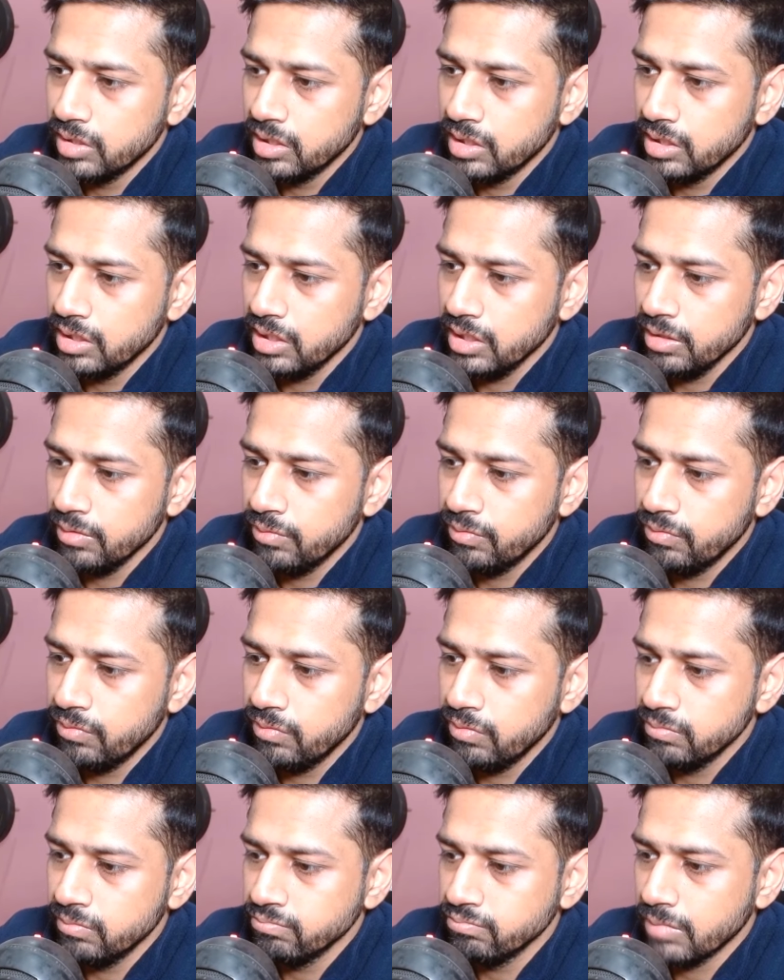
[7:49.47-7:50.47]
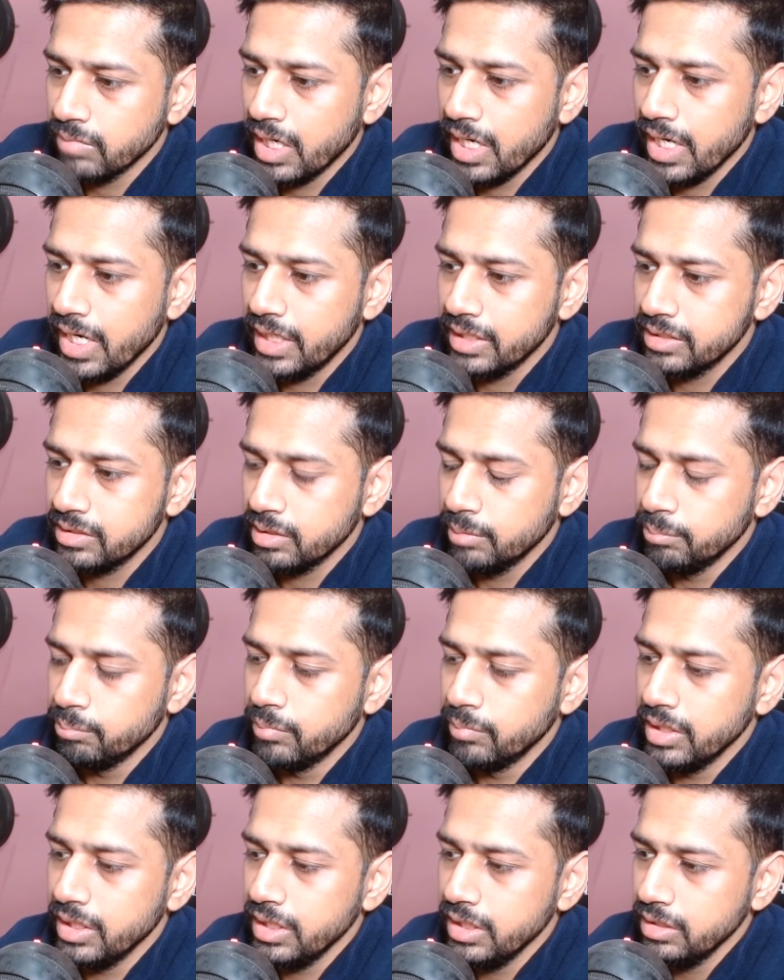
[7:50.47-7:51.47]
if I had some
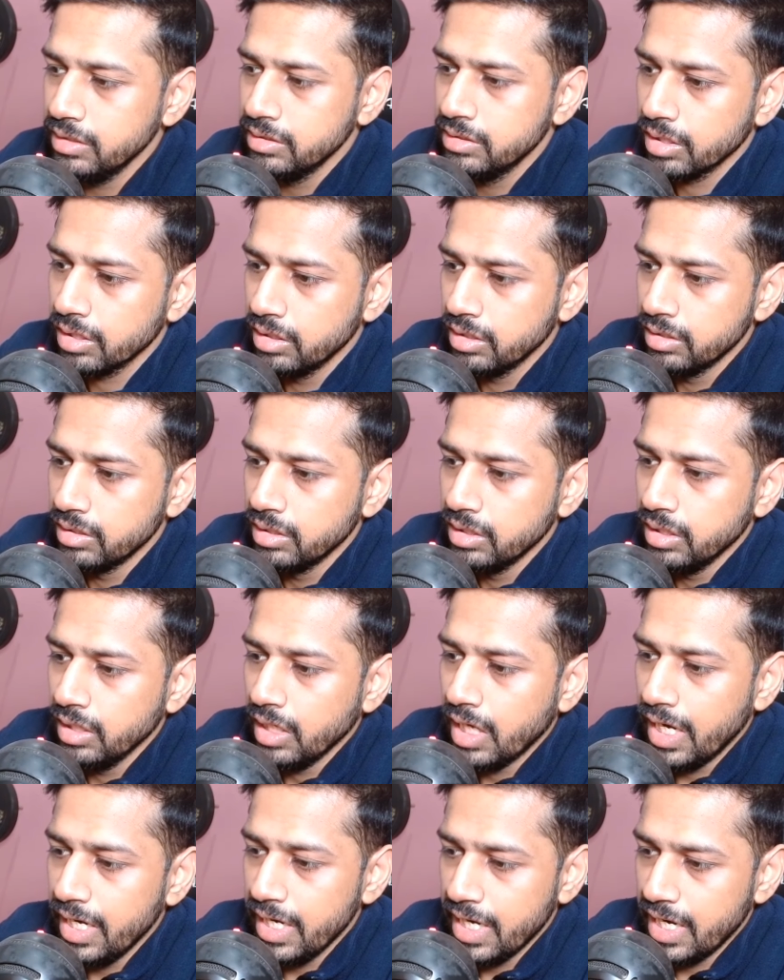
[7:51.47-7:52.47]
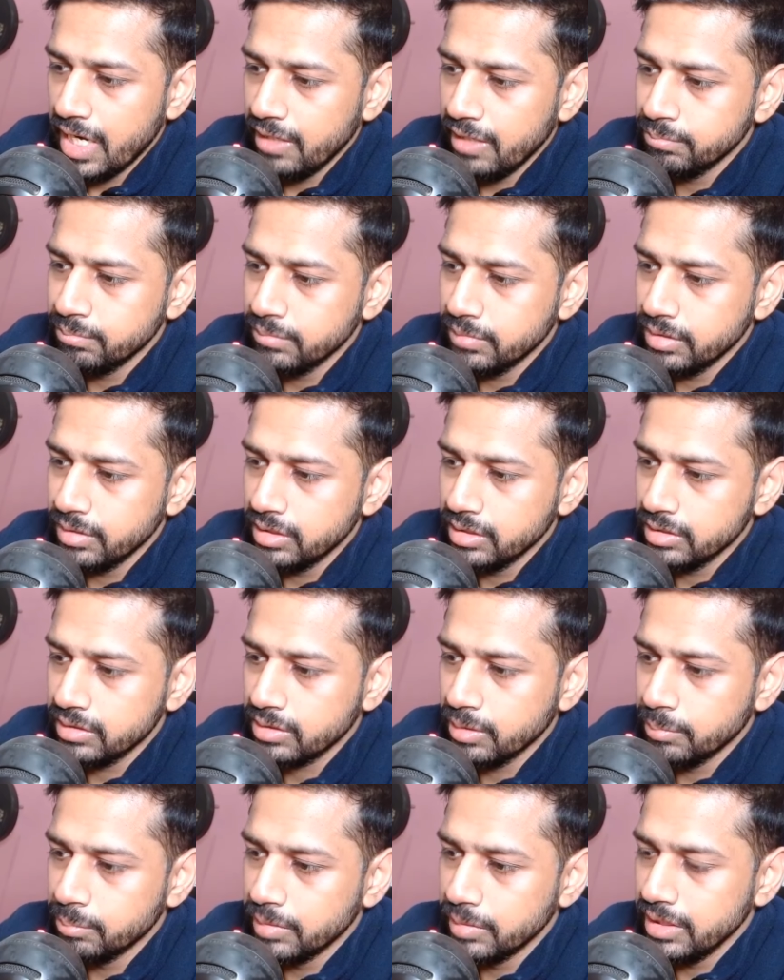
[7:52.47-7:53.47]
money. I have
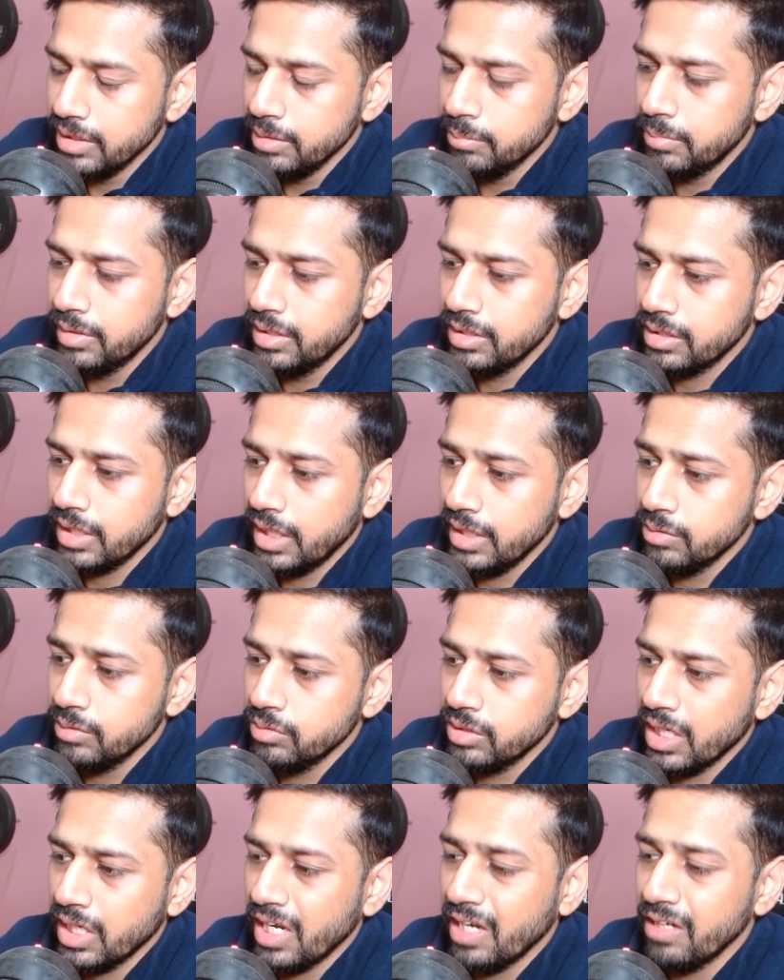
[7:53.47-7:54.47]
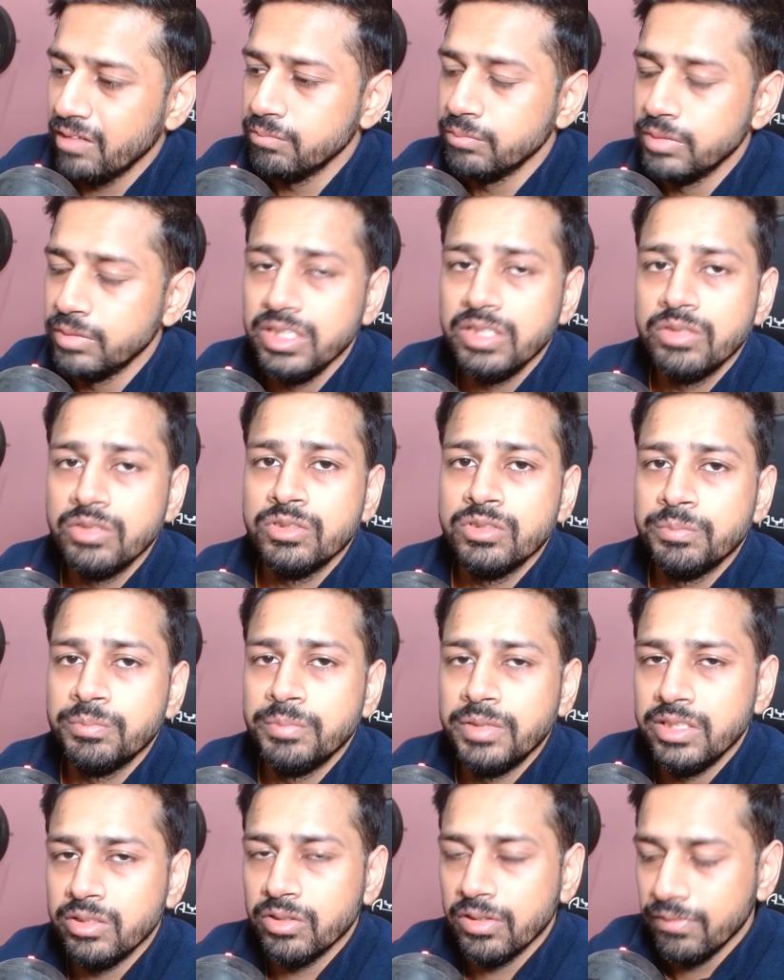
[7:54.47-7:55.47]
some money, but I don't have money to
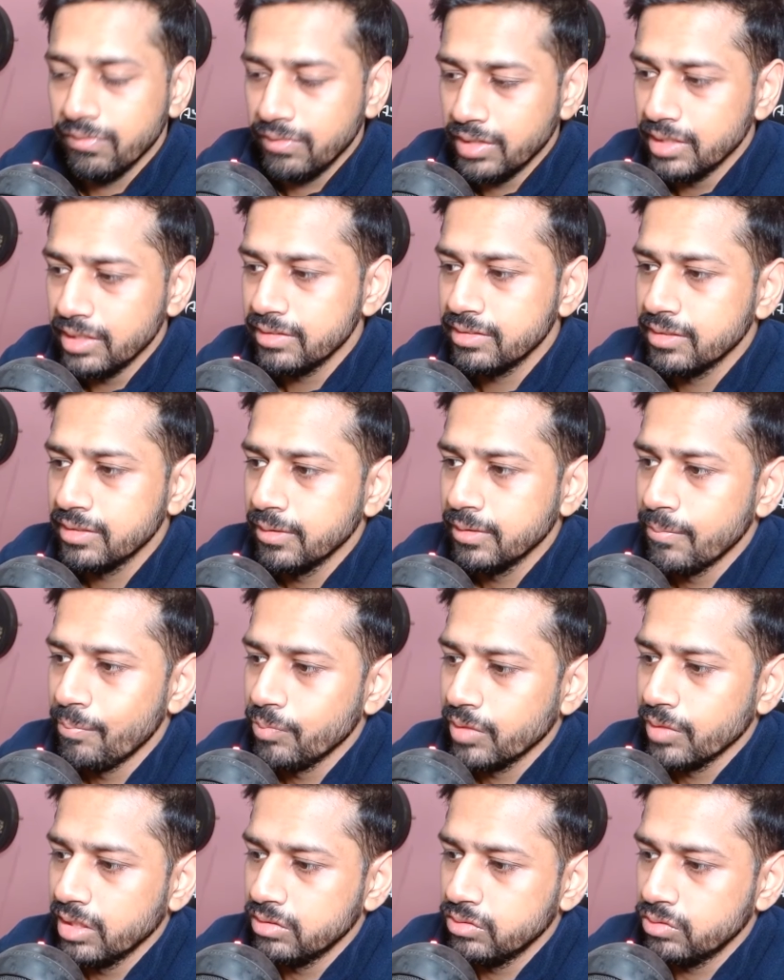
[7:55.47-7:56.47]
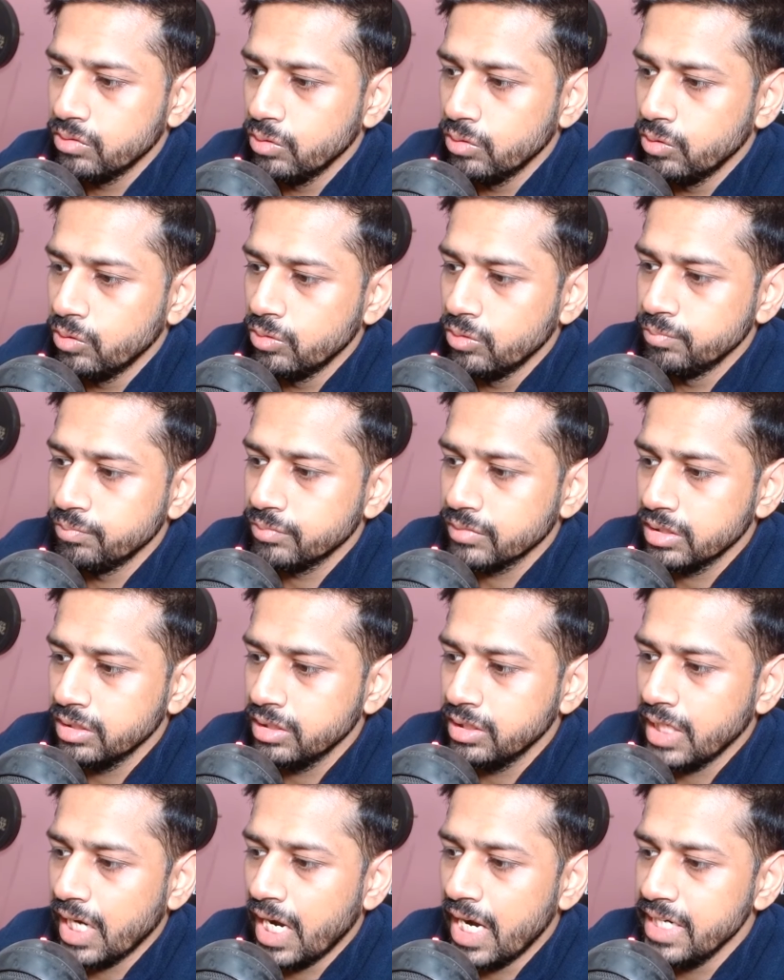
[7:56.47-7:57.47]
spend on this. So
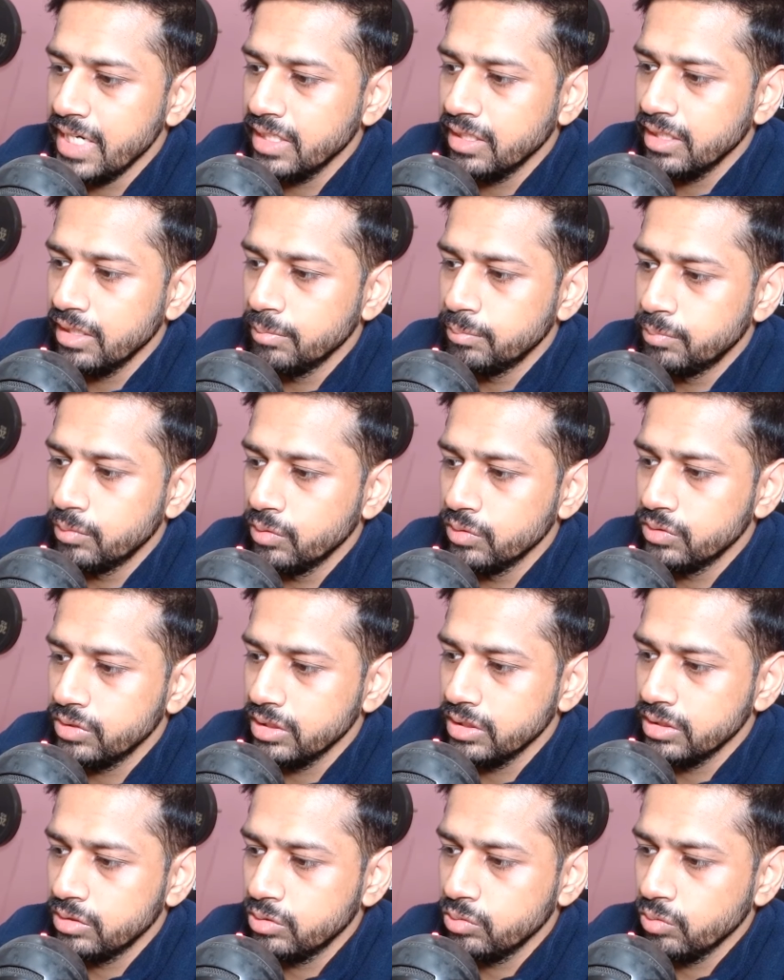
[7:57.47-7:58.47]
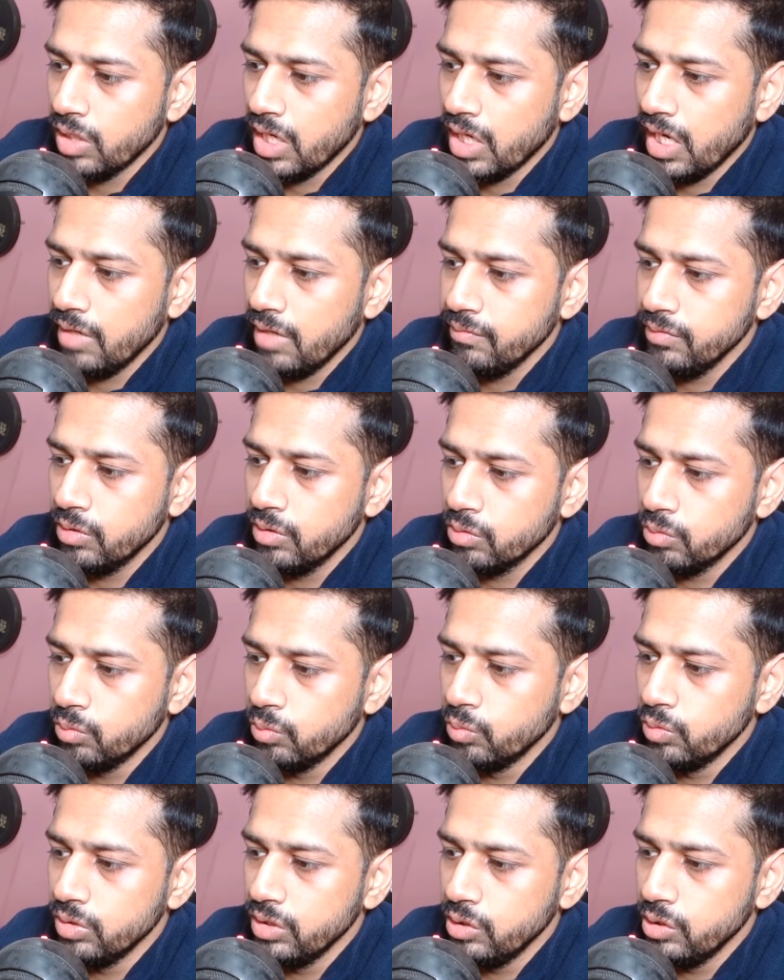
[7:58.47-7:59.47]
the ideal approach is to have your
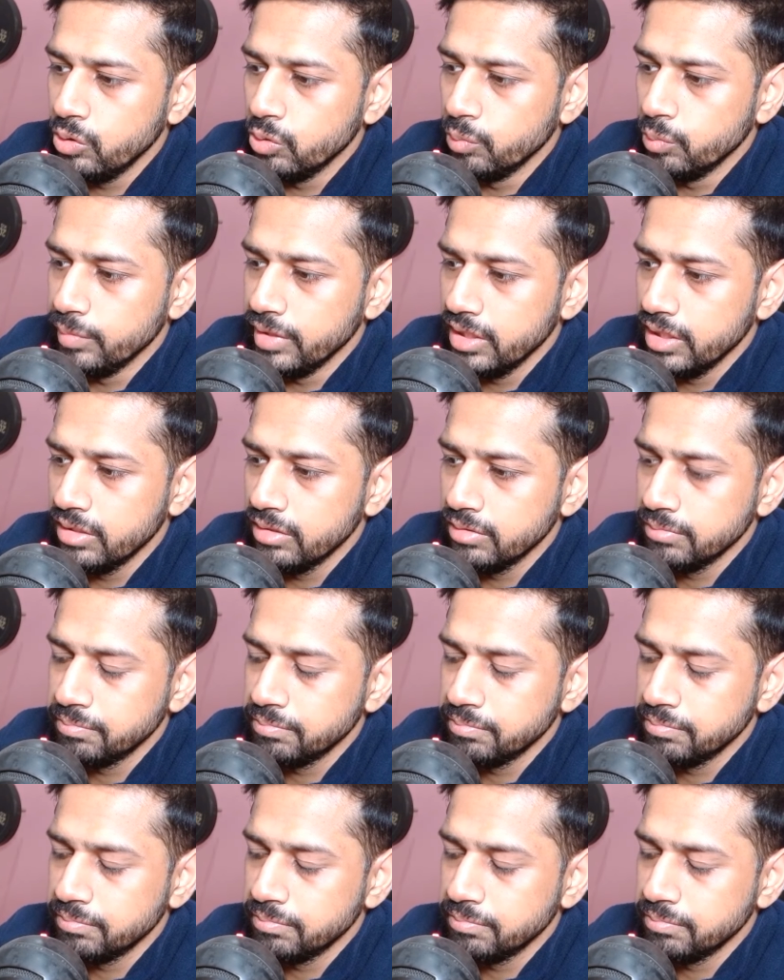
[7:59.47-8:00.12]
own domain